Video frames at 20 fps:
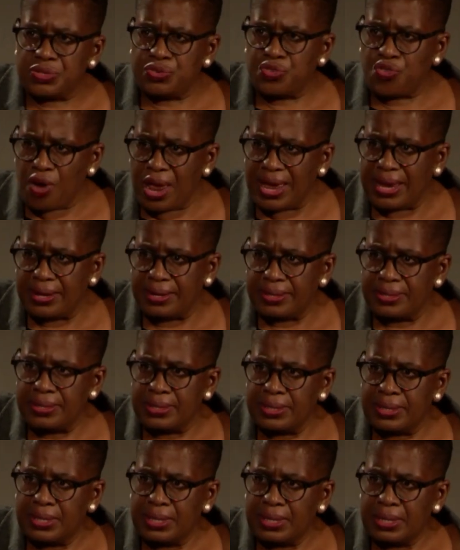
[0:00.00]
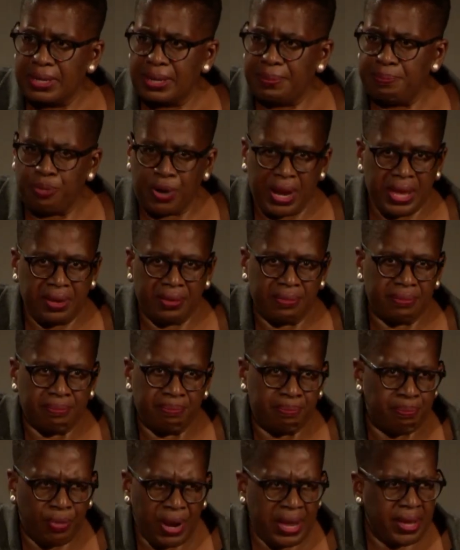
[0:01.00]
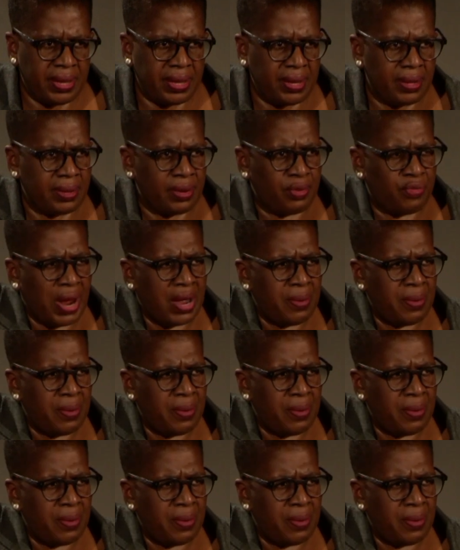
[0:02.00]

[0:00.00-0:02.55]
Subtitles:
Train, a groundbreaking